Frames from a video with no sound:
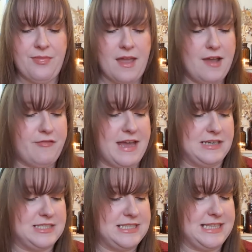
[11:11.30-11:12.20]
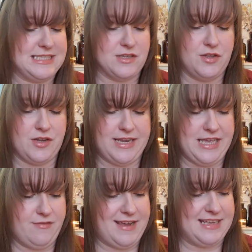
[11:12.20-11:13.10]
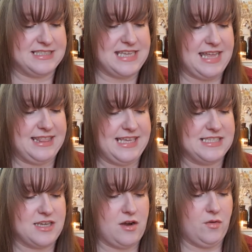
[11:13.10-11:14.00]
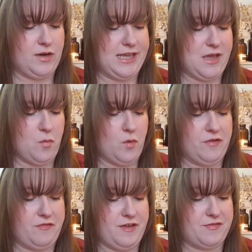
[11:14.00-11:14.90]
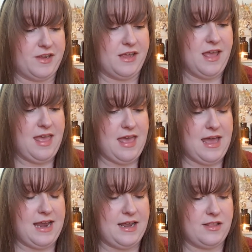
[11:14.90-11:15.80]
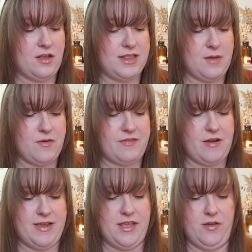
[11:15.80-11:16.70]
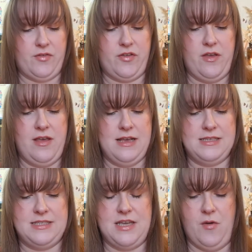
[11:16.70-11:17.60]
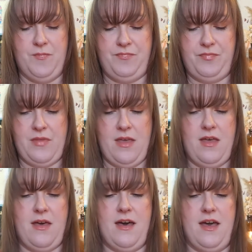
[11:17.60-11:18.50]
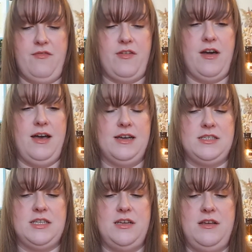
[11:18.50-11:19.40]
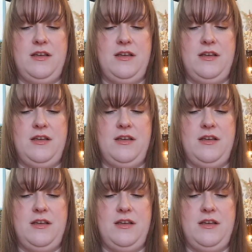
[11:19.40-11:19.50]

I found these other key rings, and these are only 150 and I thought they were very cute. So I've got